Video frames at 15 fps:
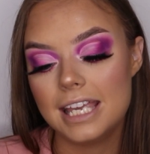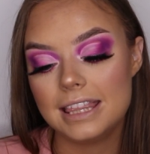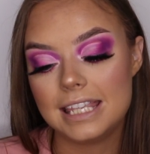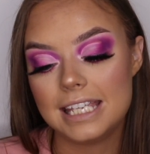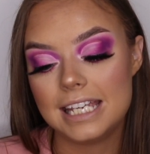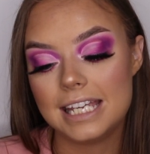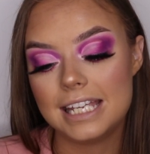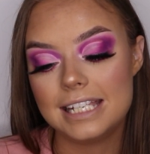
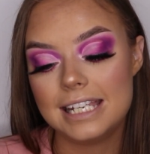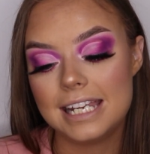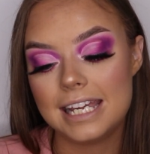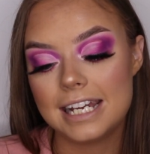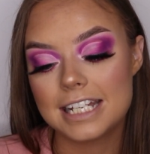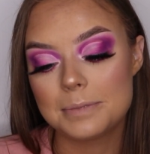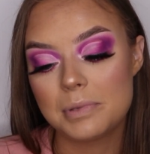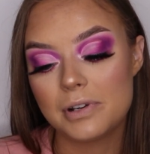the
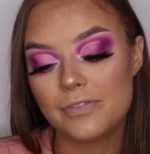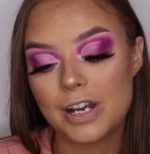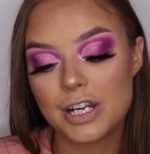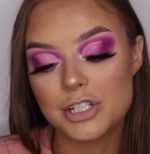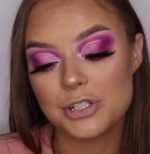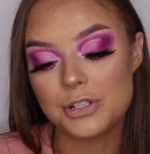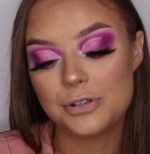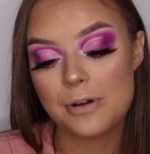NYX
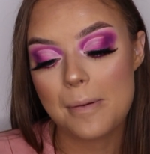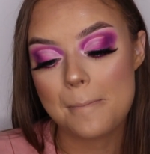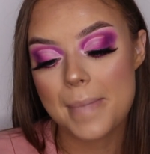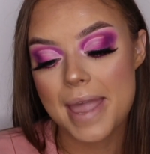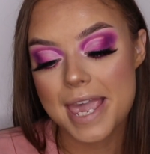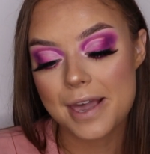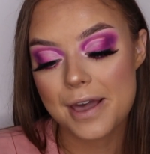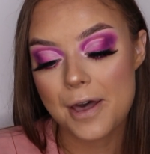Professional
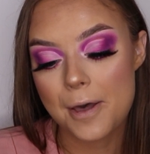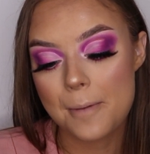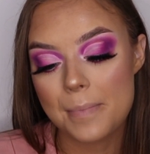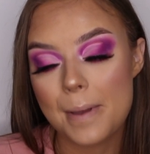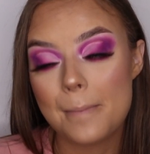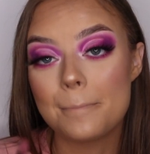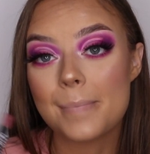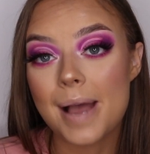Makeup
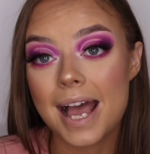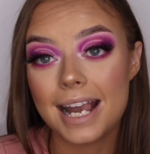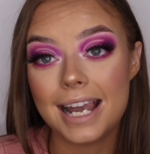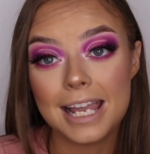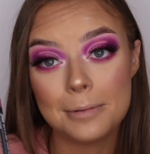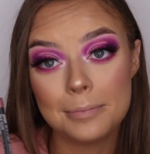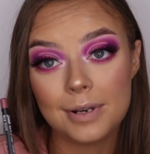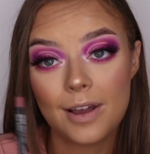Matte Lip